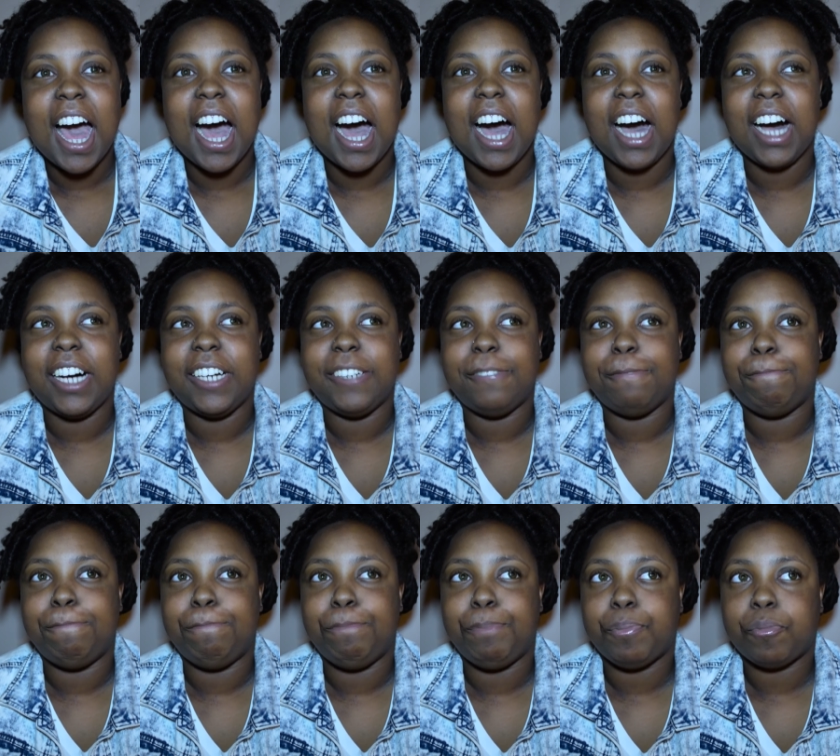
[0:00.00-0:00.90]

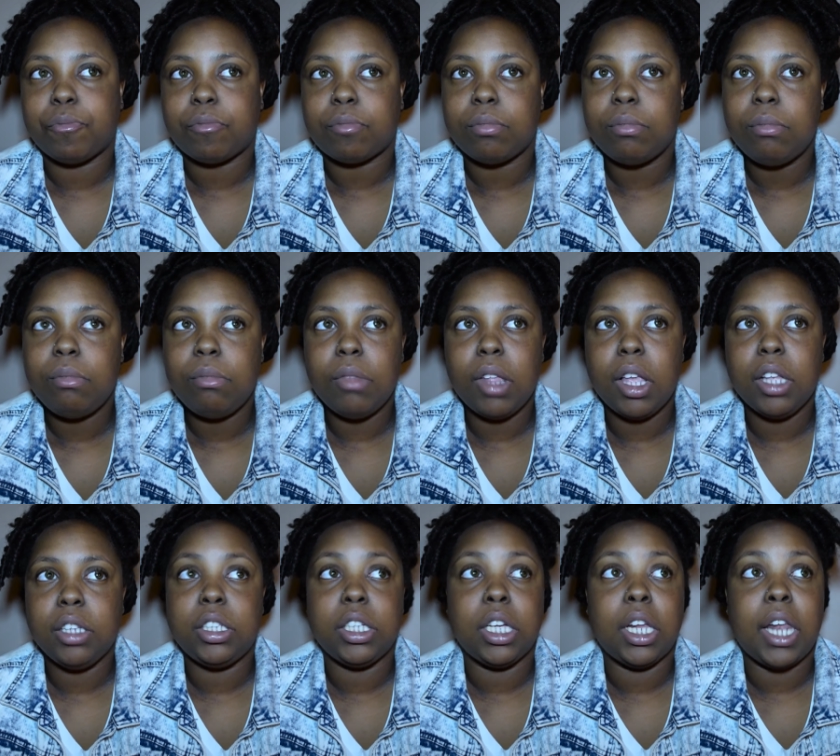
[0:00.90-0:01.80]
Um,
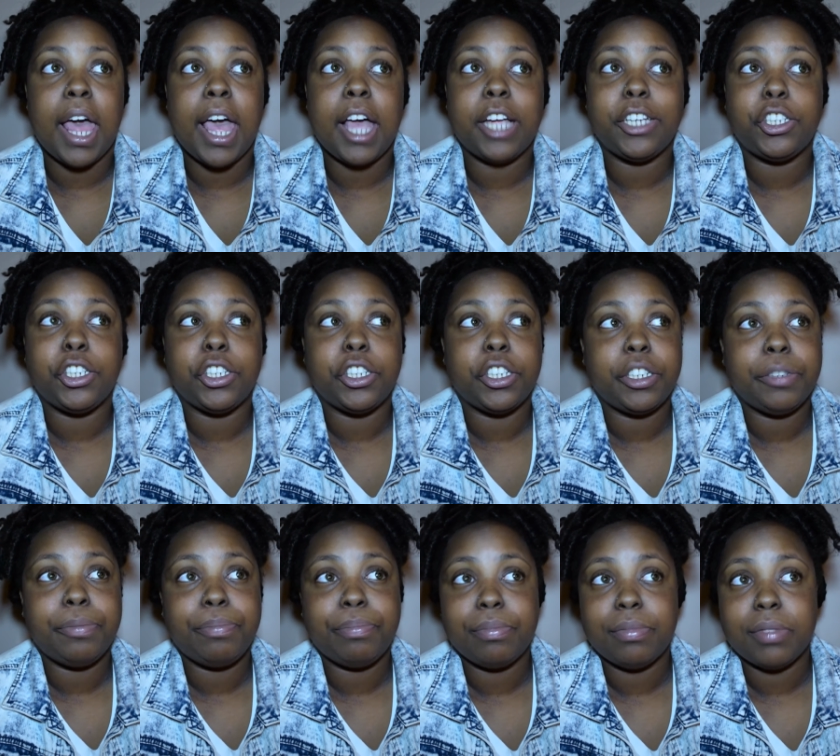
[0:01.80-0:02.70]
to last
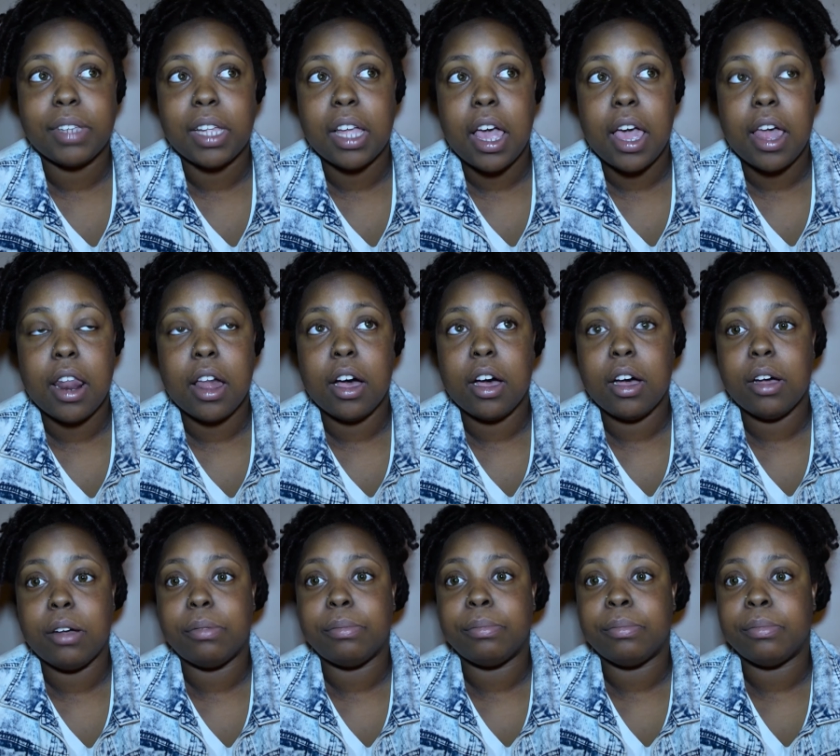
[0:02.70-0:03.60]
year, and
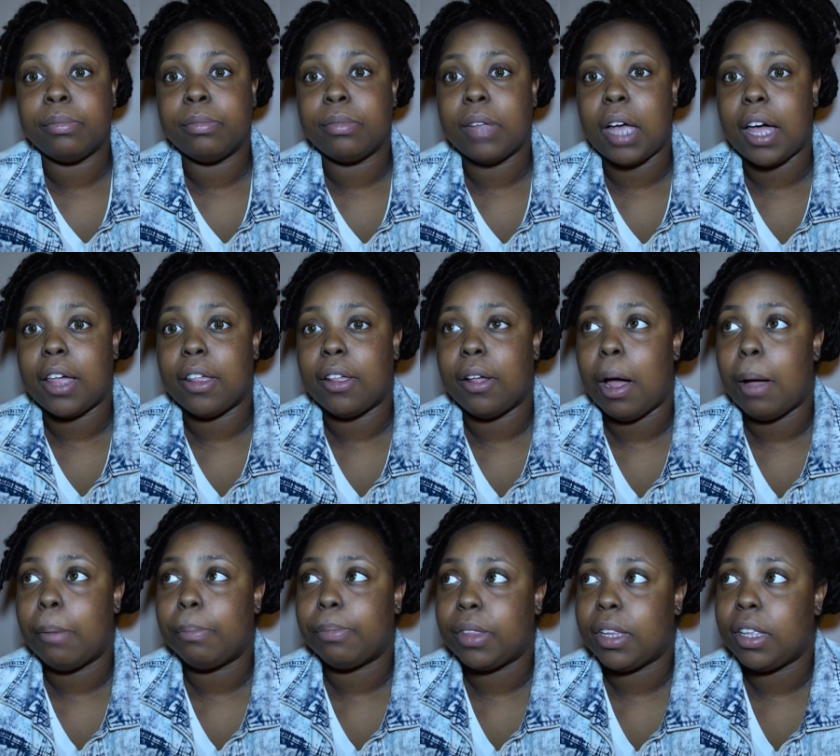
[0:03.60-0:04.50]
um, I,
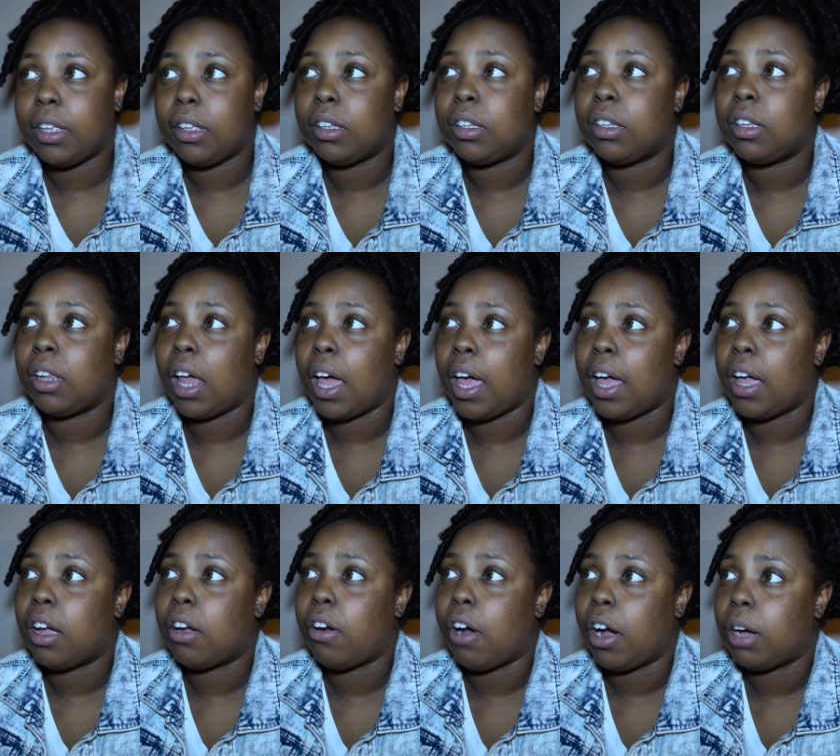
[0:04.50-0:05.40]
am
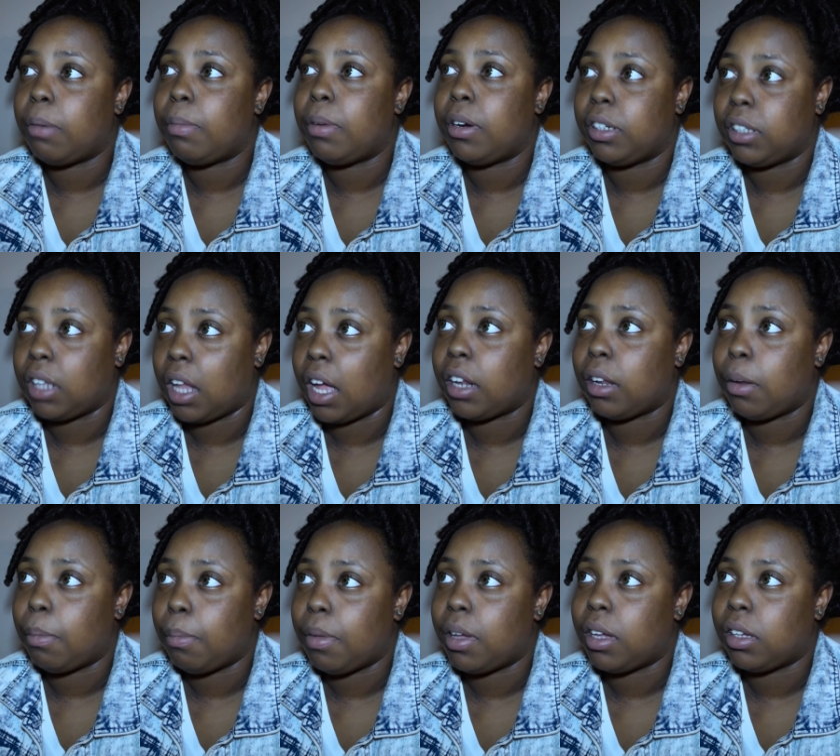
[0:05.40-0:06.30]
like Cracker Barrel is like
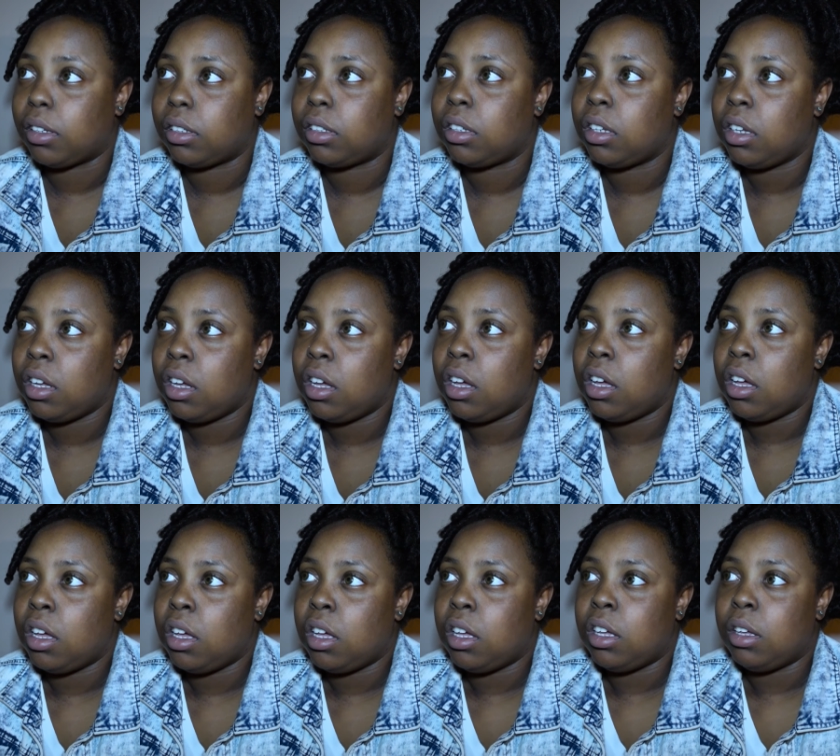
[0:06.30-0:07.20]
the best
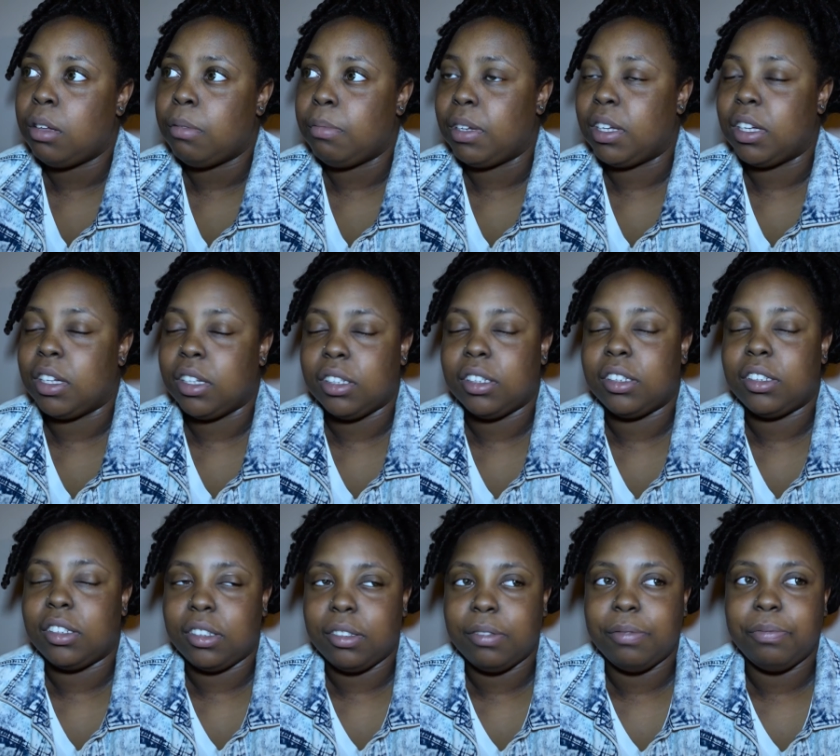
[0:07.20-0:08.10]
because
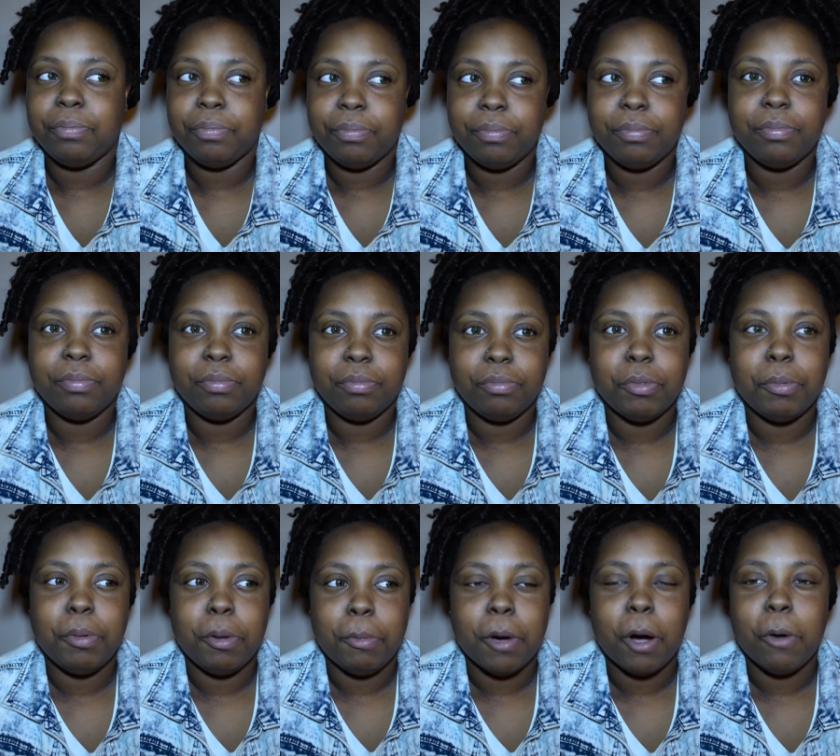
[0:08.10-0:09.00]

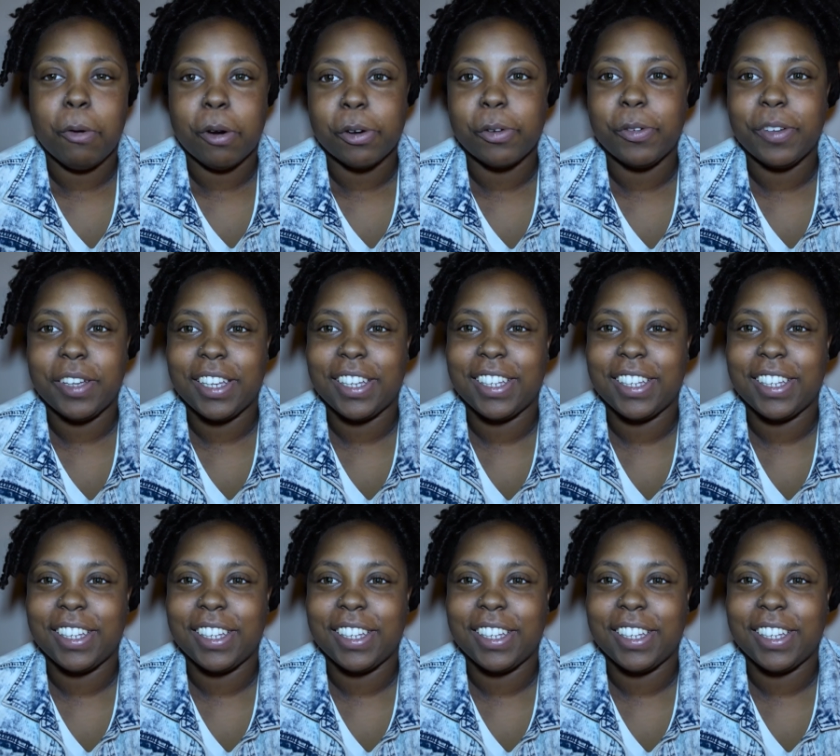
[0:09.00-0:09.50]
people are quick.